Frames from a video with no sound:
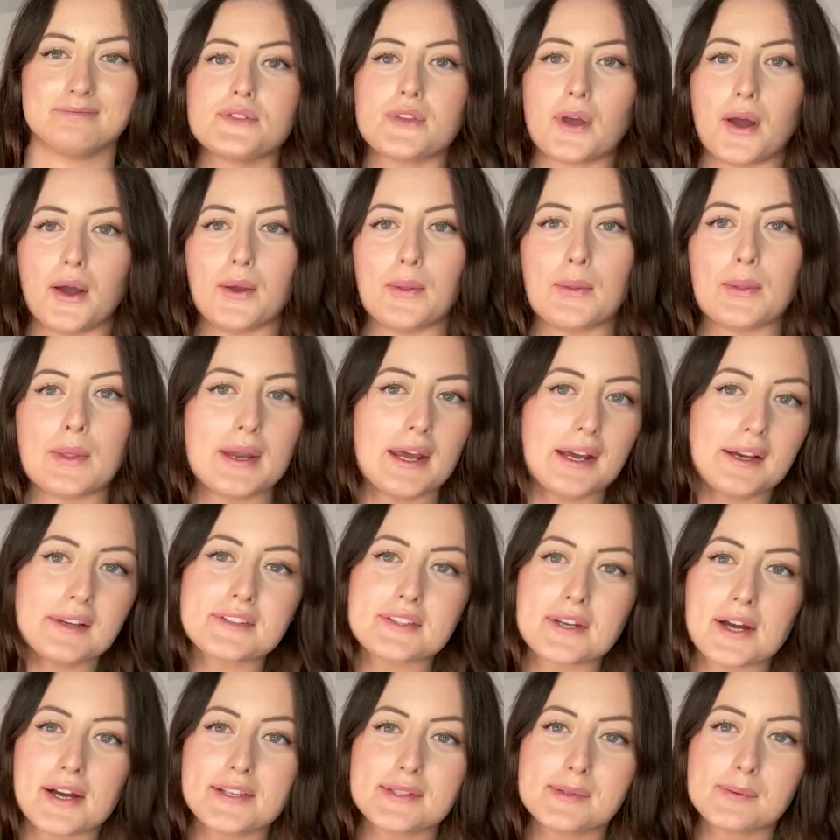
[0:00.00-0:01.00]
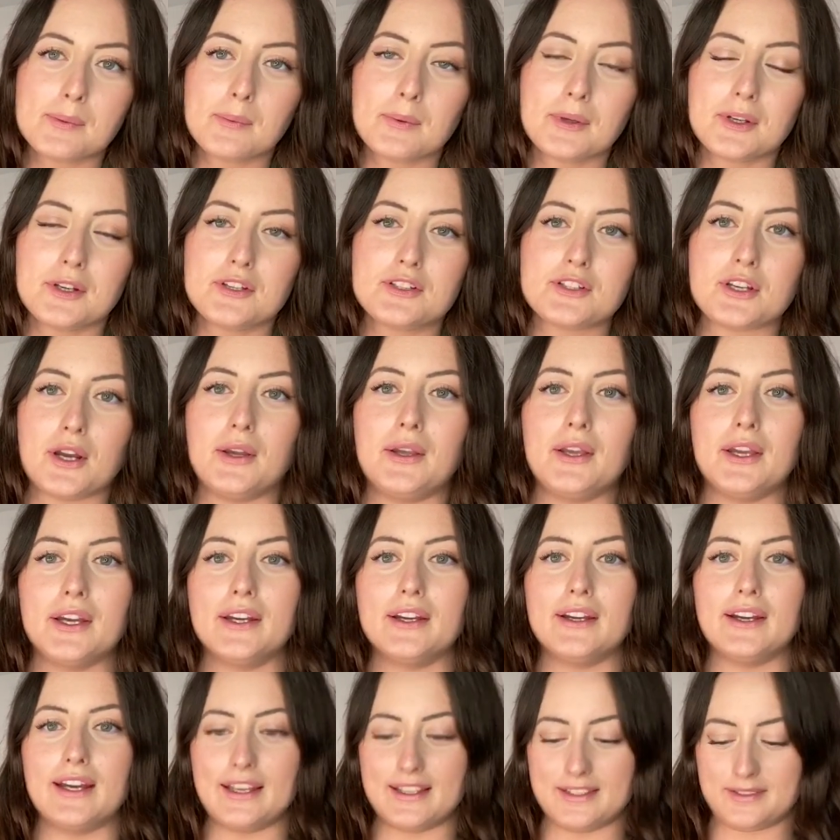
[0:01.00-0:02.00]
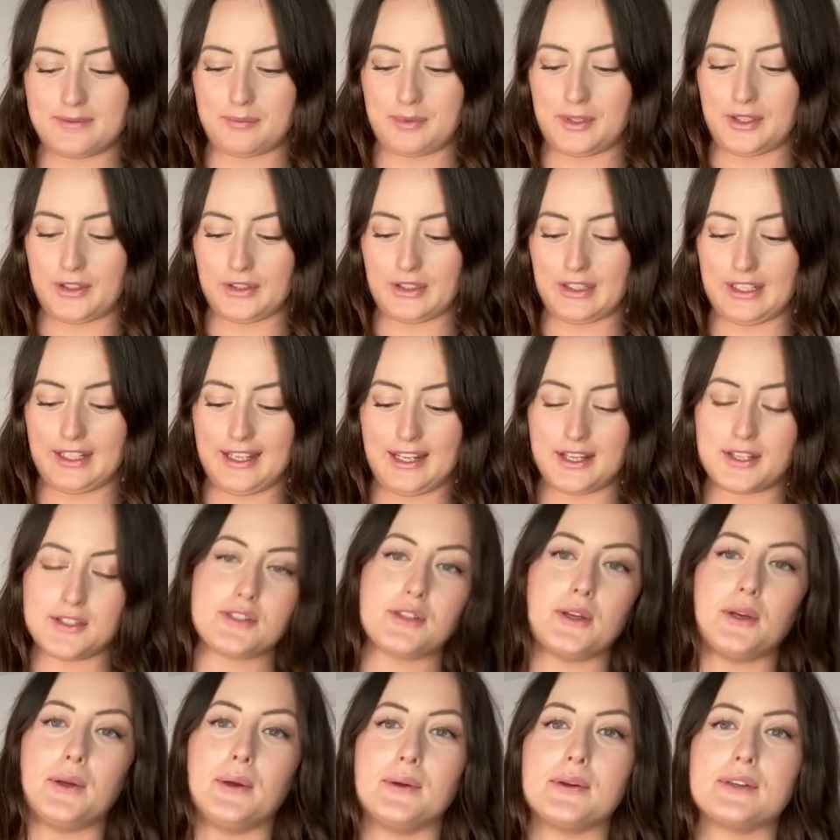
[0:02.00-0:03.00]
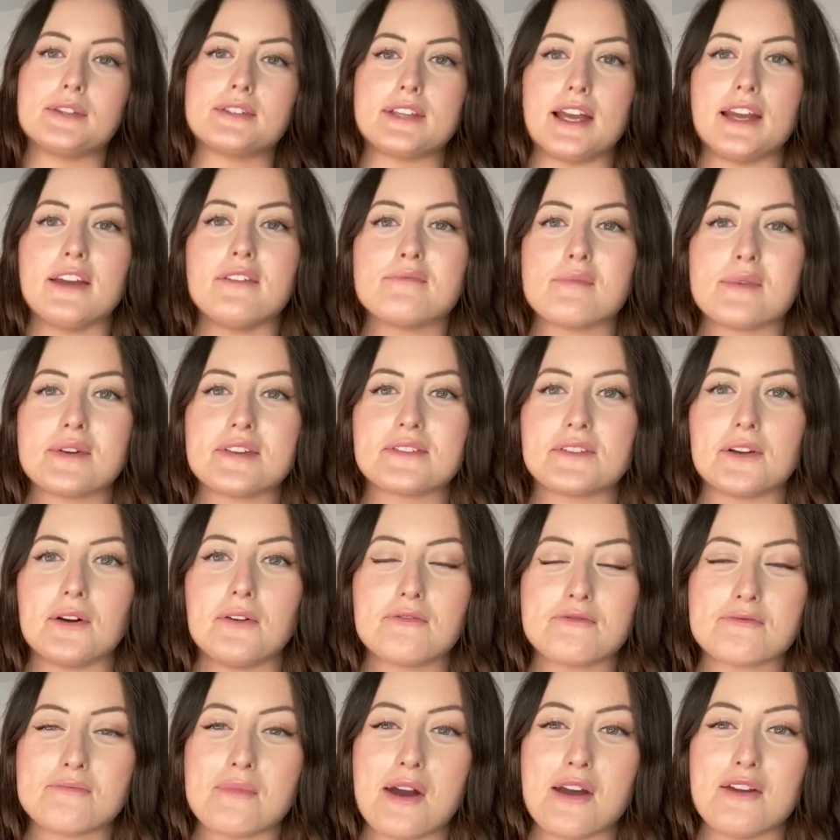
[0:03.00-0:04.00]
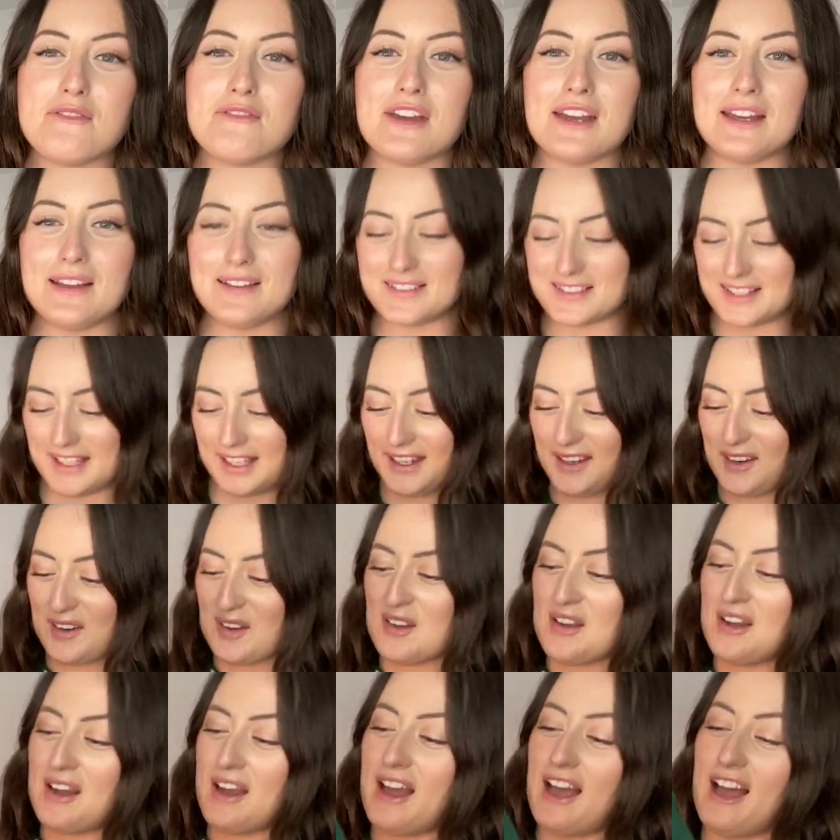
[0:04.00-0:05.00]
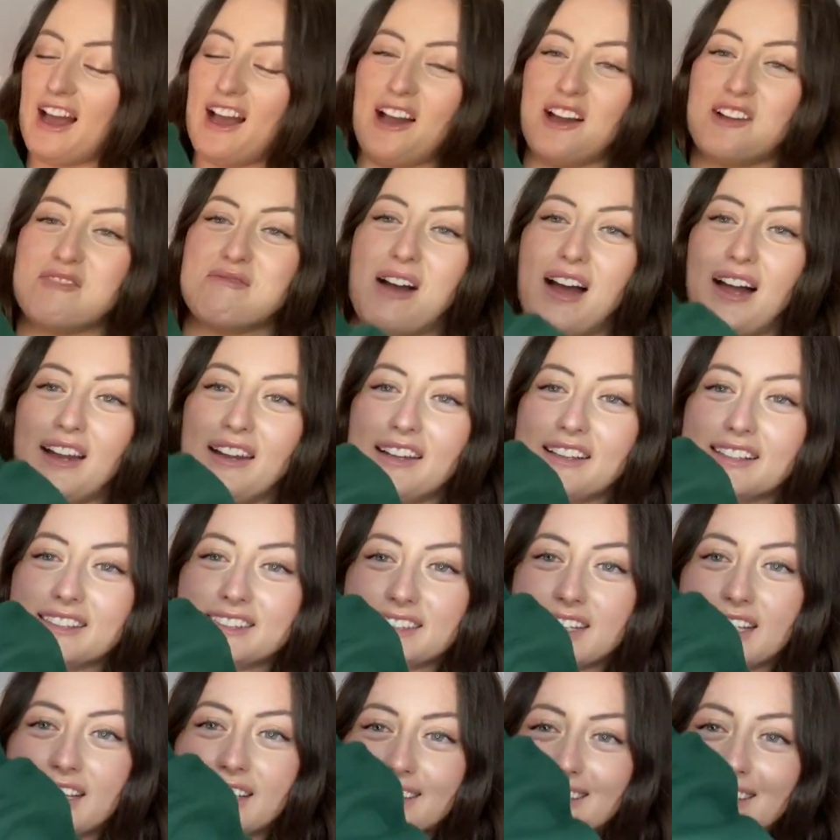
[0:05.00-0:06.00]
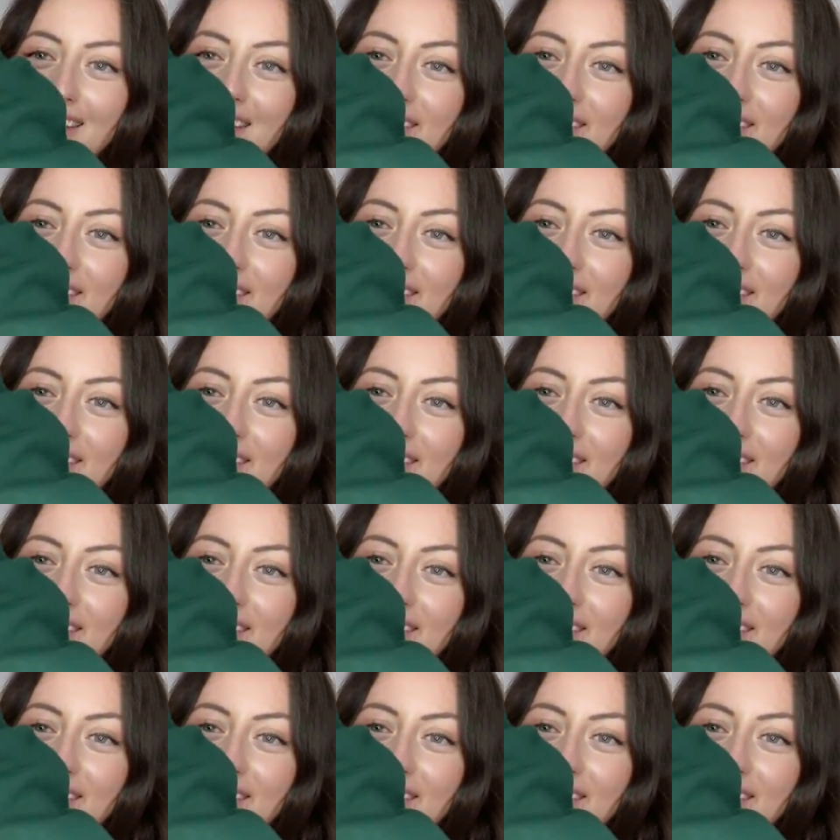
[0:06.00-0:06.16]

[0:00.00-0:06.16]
So the next item I'm going to show you is purely to save myself from overheating, and it is this